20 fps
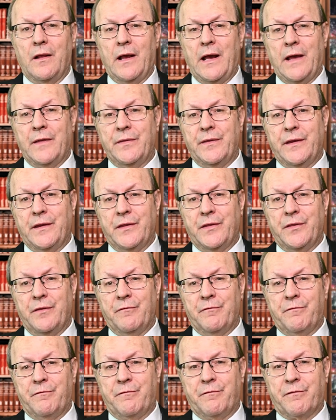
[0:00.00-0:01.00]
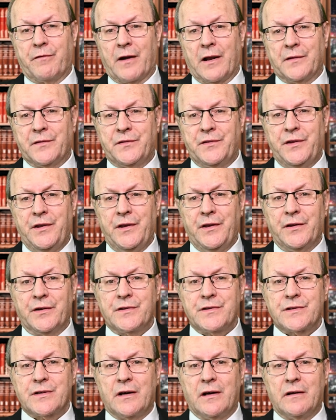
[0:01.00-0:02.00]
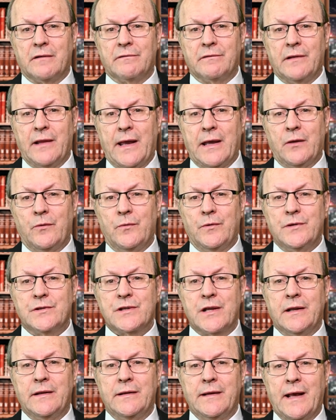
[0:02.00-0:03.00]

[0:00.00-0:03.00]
and the Frontiers of Language and